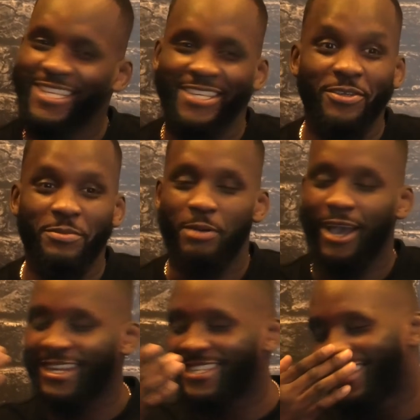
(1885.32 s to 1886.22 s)
He was
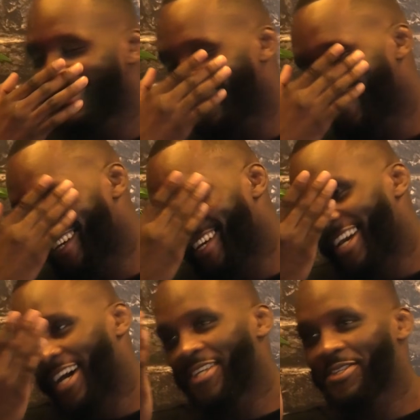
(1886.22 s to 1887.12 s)
bad.
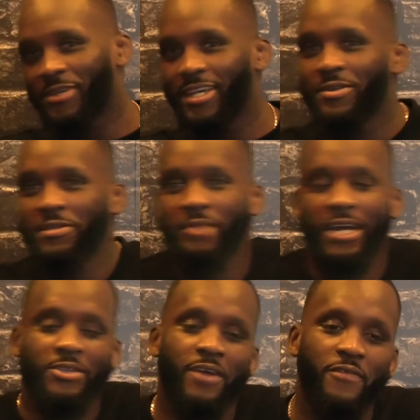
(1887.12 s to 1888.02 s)
I swear he was
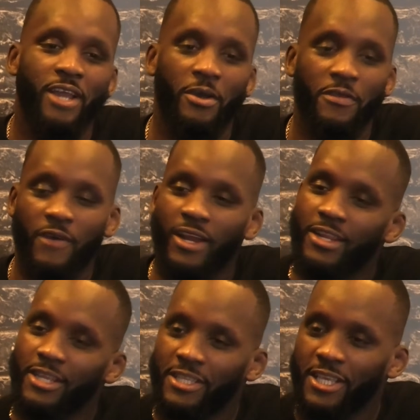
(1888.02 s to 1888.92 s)
bad. So I feel like I was
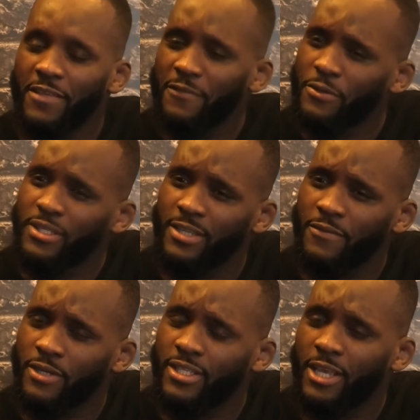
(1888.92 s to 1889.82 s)
following his
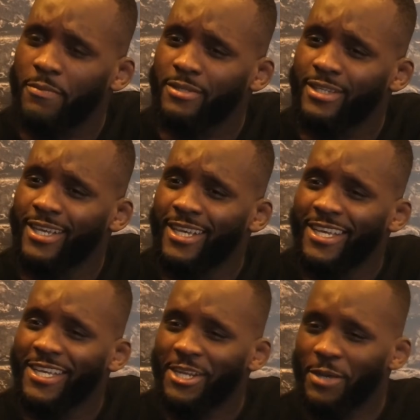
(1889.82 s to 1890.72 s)
footsteps.
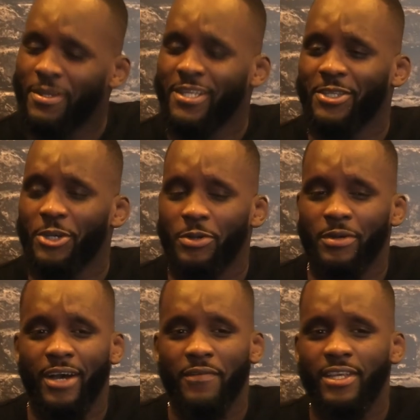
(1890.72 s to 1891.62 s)
You know what I mean?
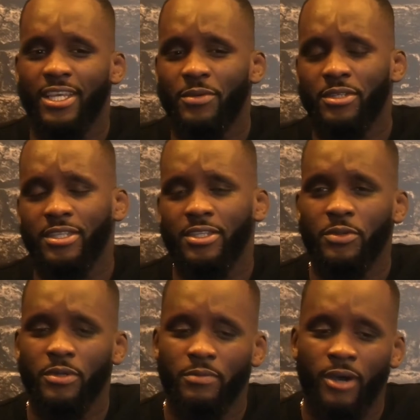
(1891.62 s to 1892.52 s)
So I think he was to
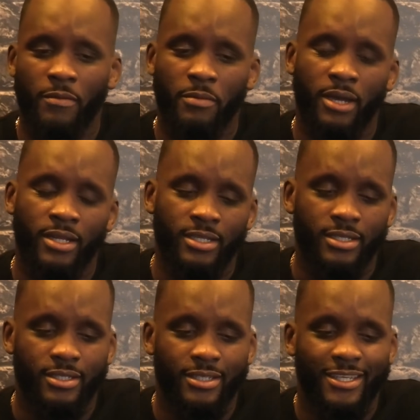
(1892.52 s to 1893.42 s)
do with part of my
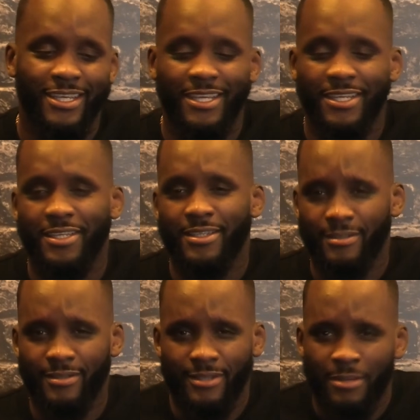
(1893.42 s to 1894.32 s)
badness.
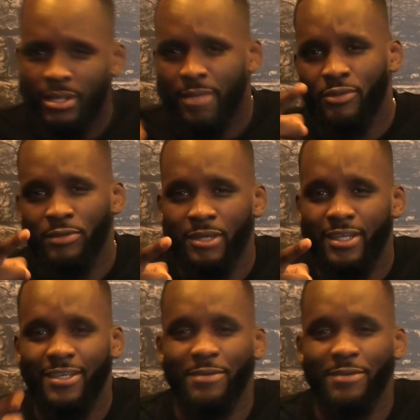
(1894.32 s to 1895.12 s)
I blame you, mate.